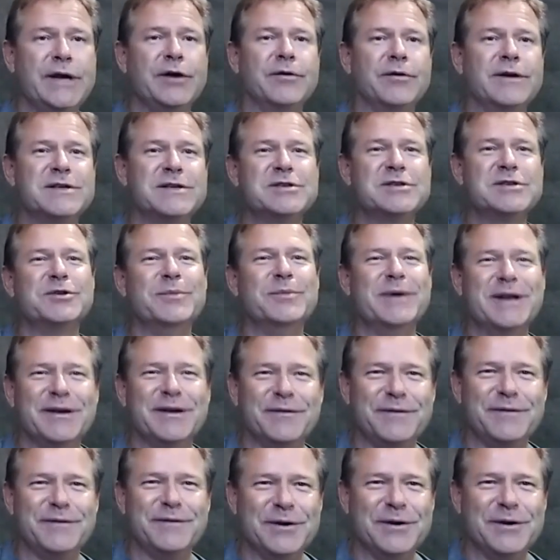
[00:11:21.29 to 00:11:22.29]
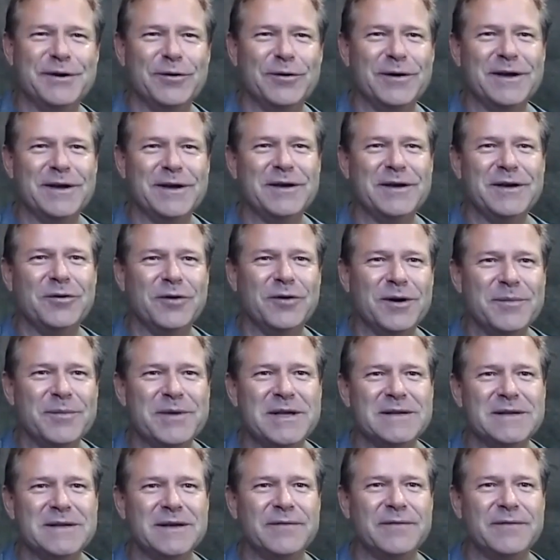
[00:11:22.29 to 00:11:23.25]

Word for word: your instrument if you know you know what I mean.